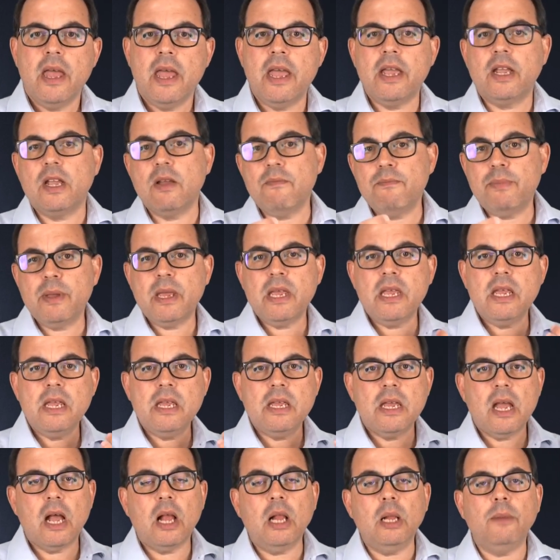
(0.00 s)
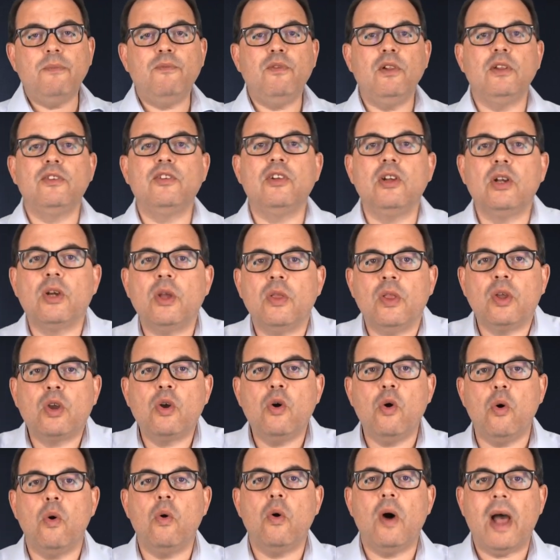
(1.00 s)
it can be helpful to look at the
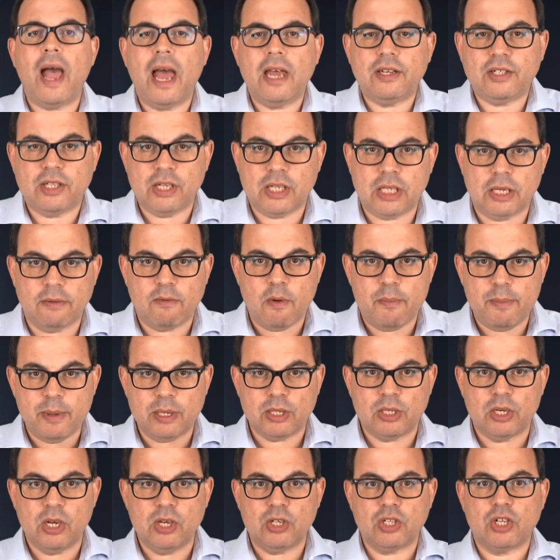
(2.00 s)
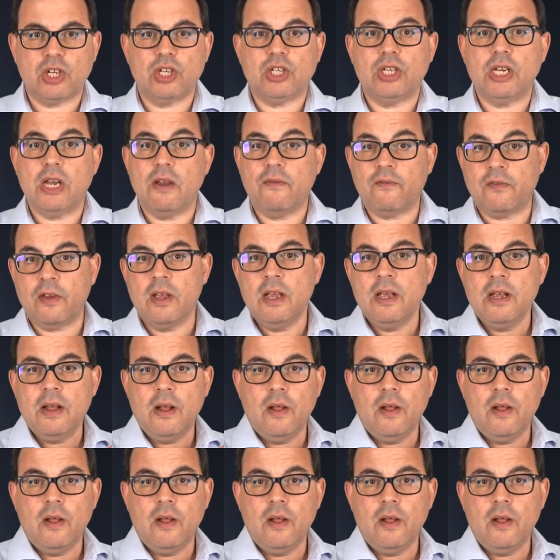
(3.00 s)
core assets of a business to see if